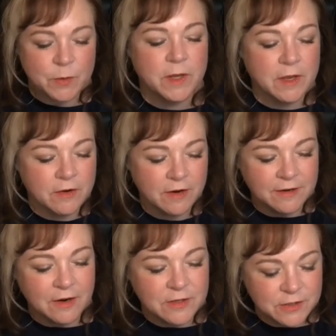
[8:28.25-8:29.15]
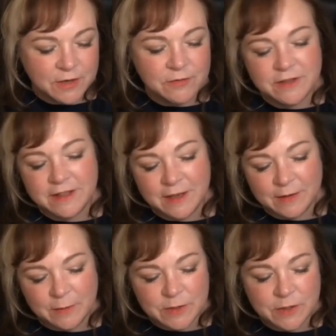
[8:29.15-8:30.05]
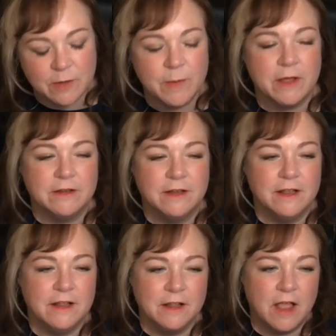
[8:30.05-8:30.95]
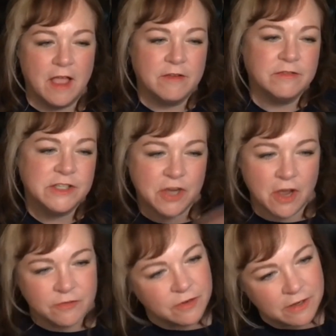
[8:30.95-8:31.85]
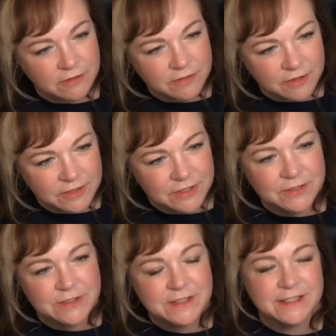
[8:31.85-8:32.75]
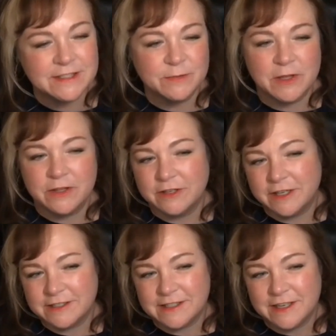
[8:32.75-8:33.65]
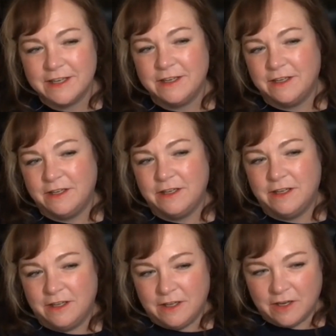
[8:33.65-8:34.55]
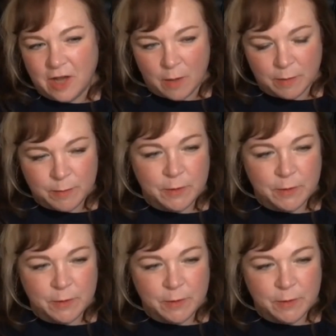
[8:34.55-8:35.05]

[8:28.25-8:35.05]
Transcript: So here on Cartoon Everything, like we talk about every genre of cartoons, whether it's comic